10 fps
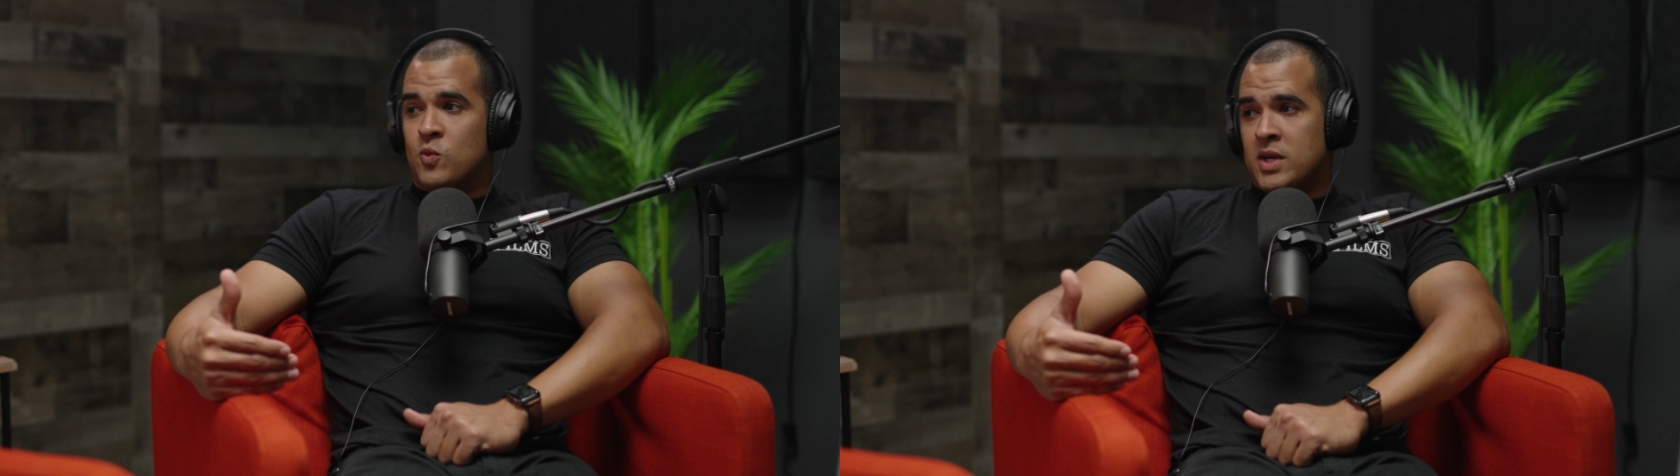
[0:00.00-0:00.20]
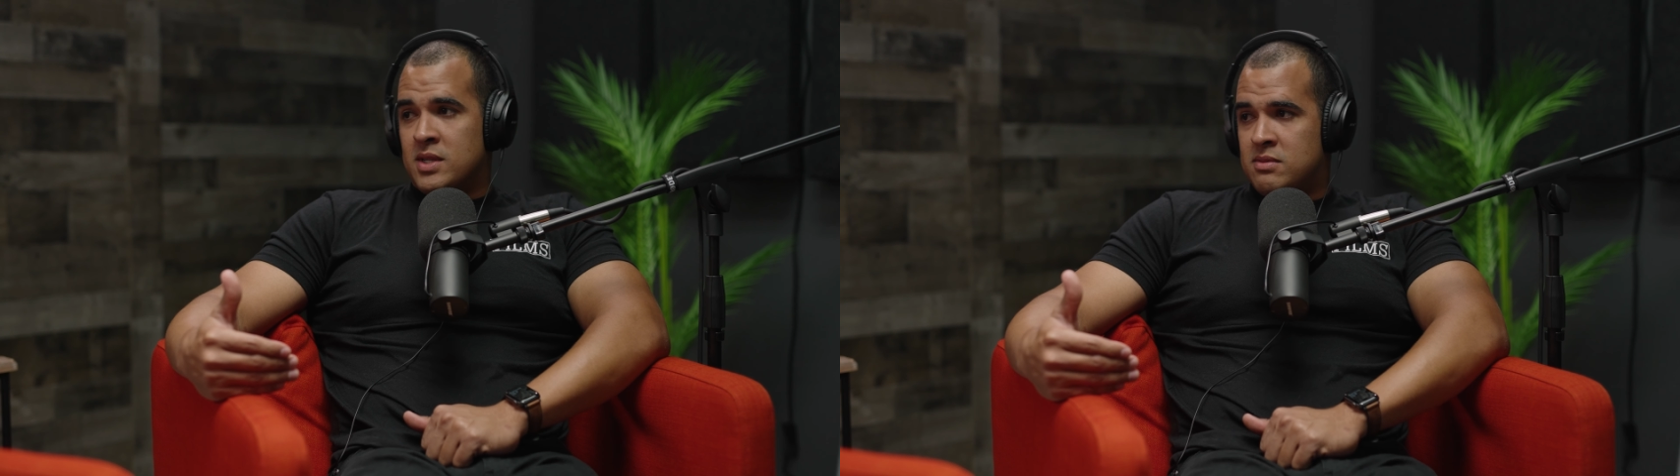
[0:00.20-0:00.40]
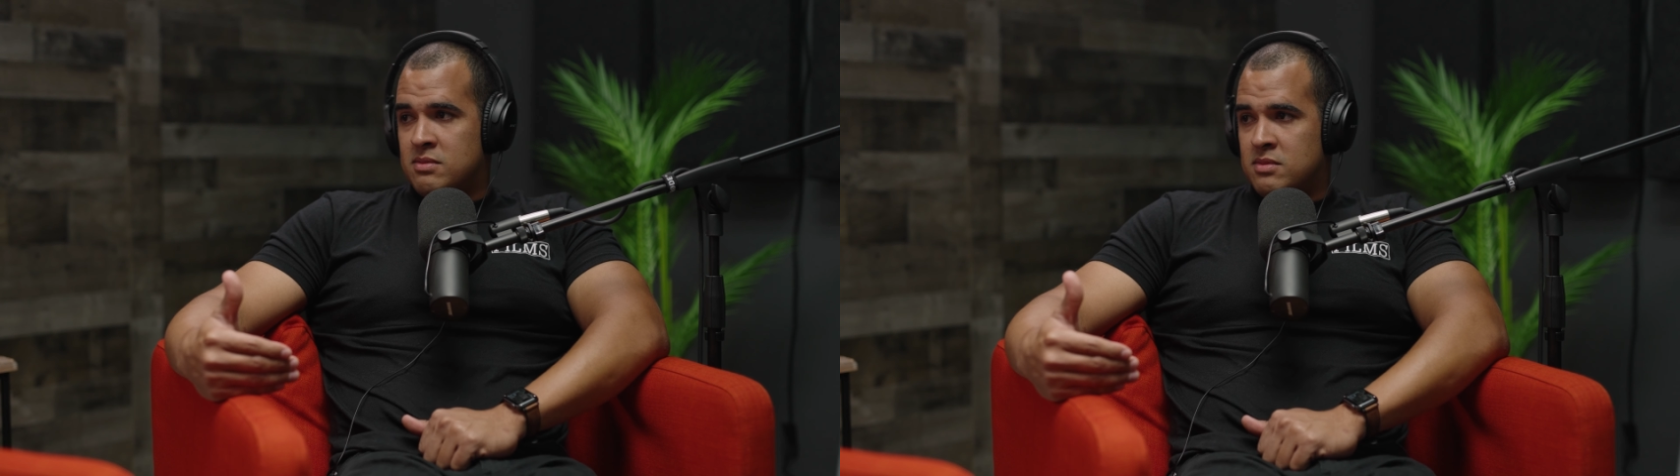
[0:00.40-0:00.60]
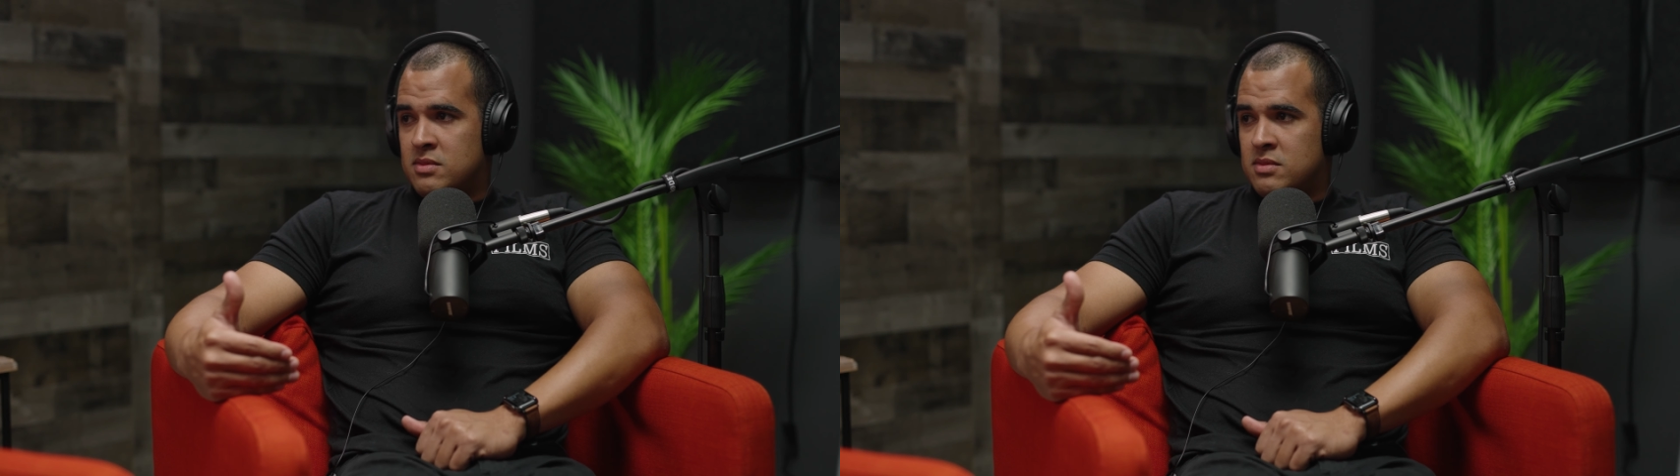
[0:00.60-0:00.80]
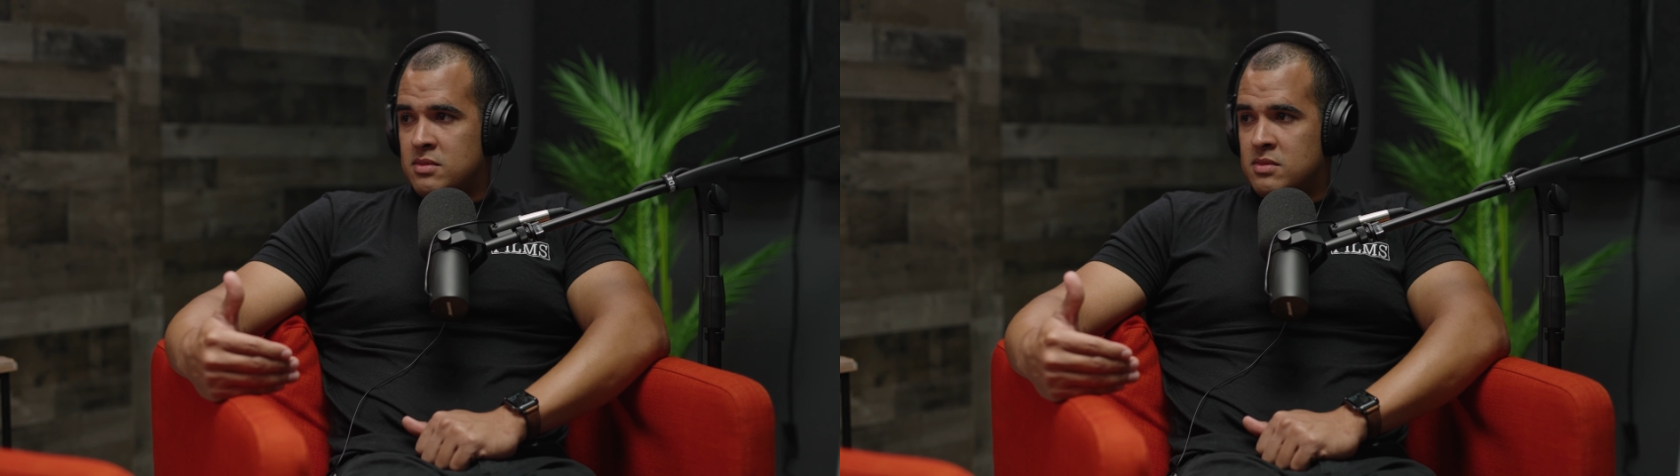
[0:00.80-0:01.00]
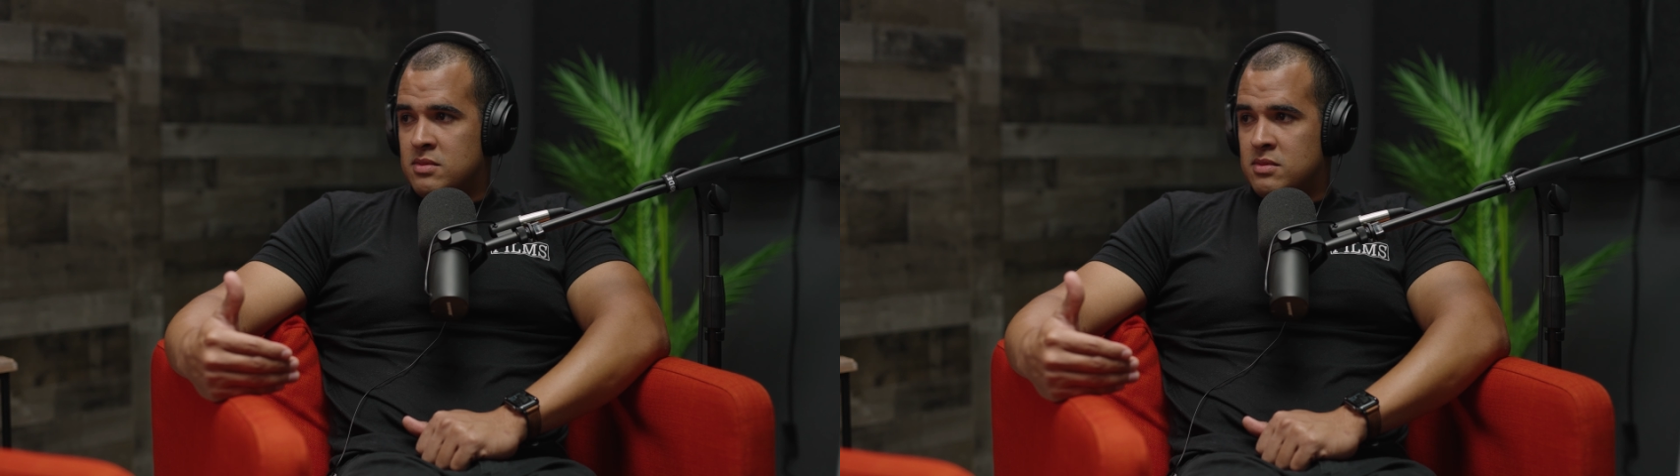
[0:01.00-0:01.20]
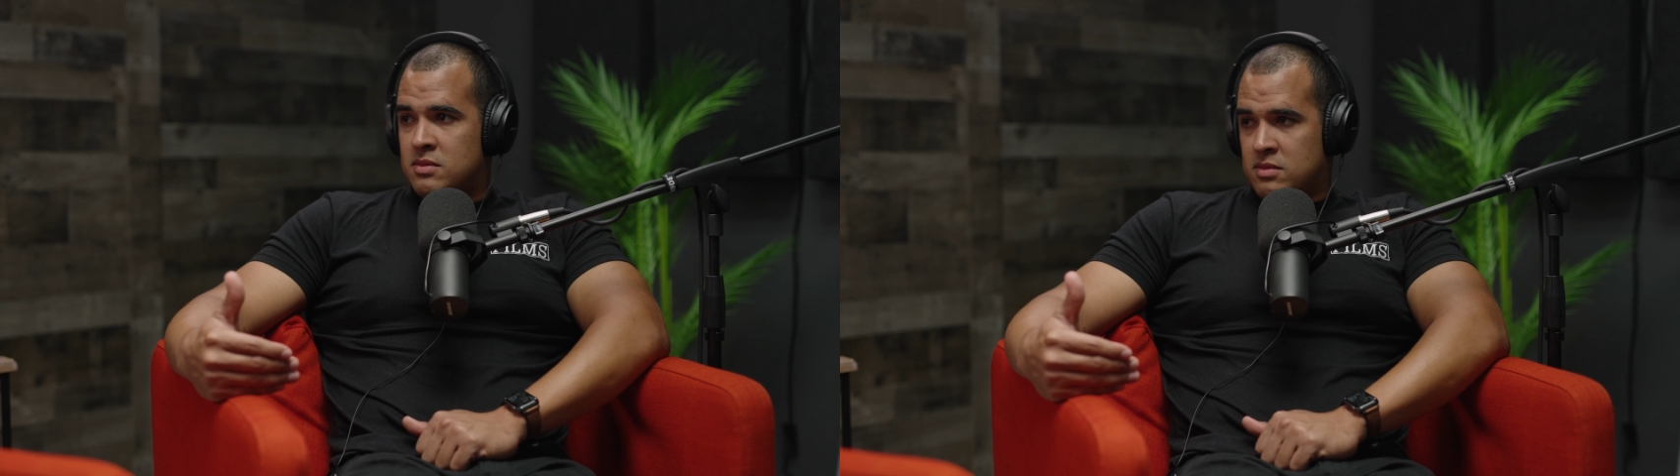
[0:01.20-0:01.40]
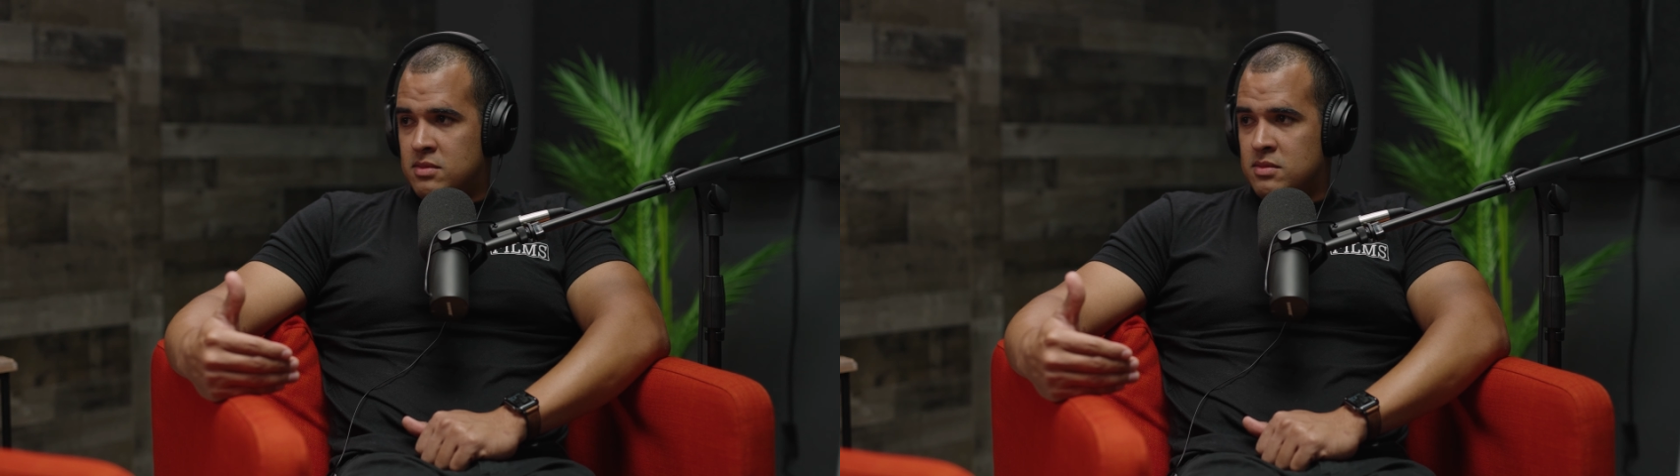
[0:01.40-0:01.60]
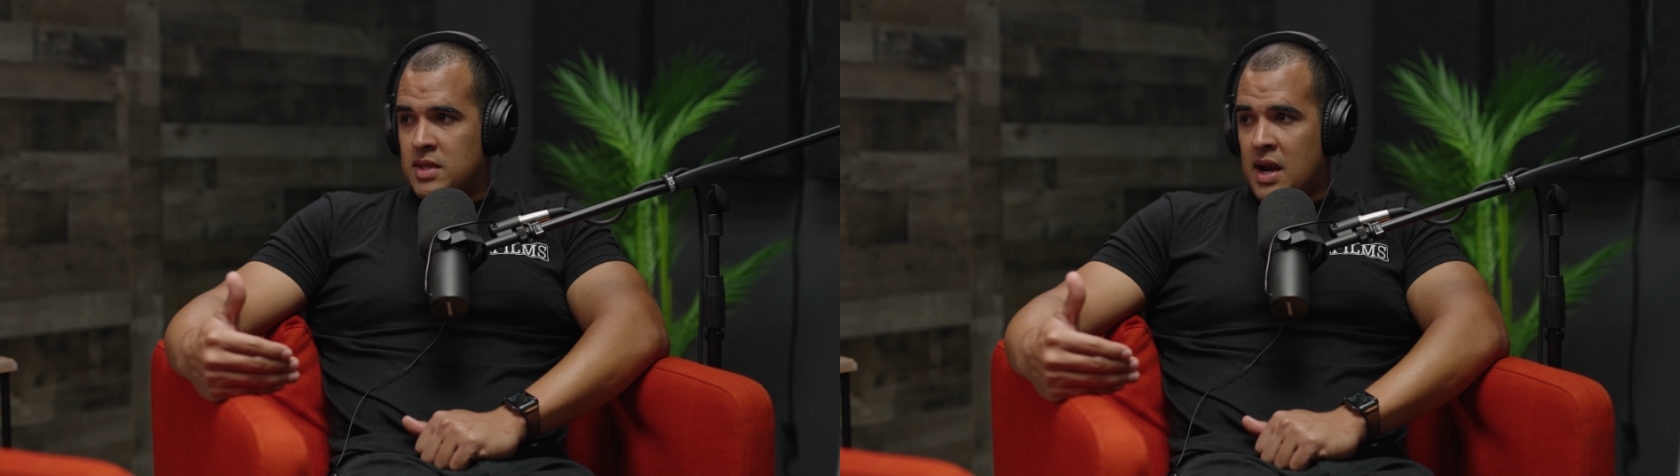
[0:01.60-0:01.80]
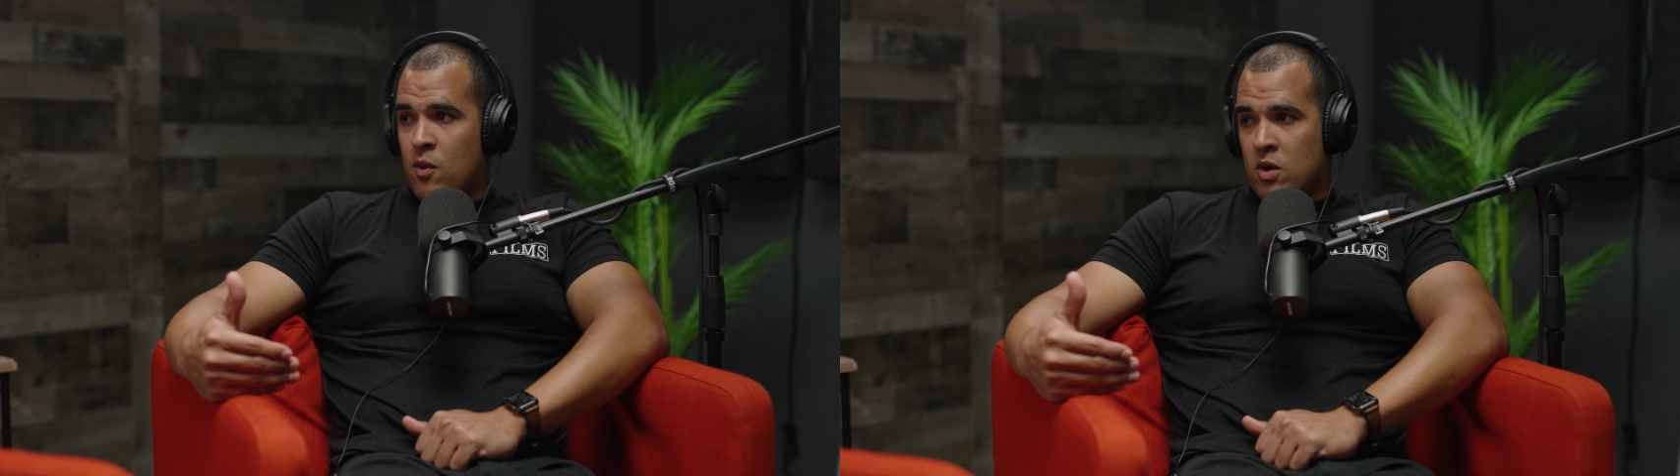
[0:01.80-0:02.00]
1
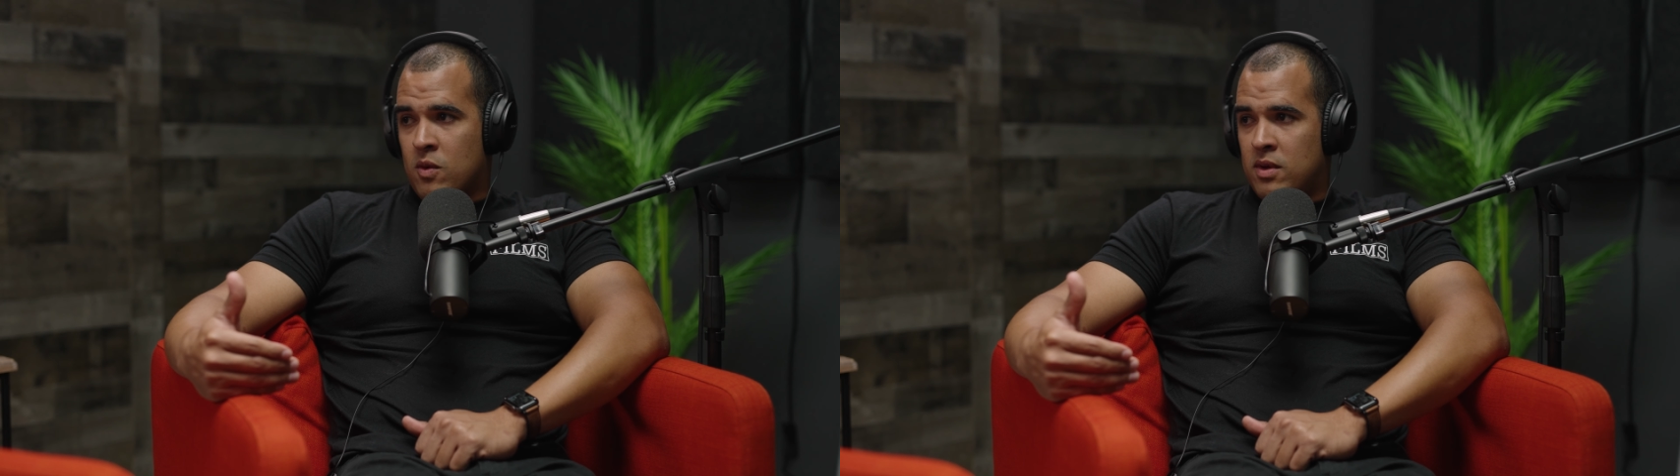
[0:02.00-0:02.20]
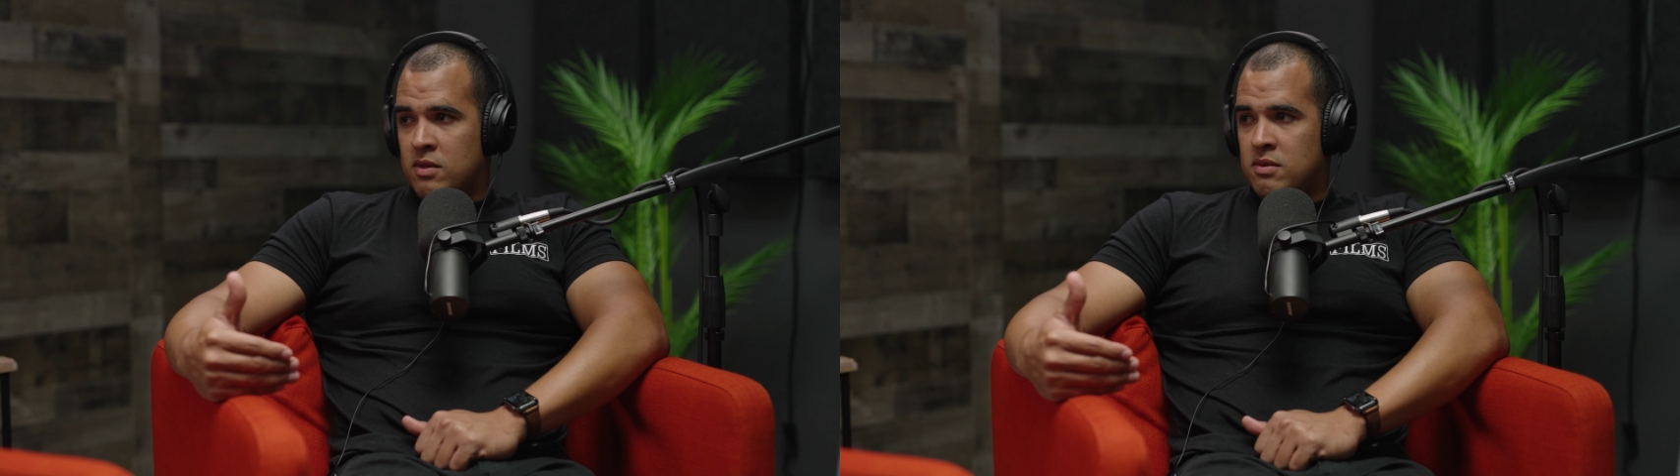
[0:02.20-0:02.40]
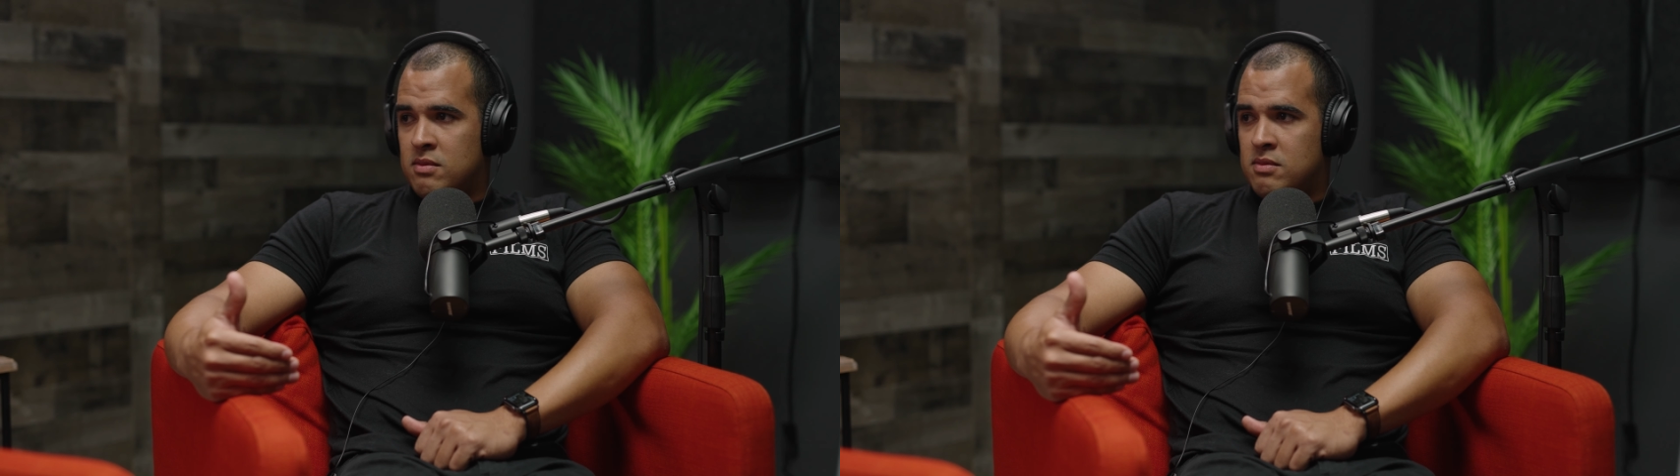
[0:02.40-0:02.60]
that I work with,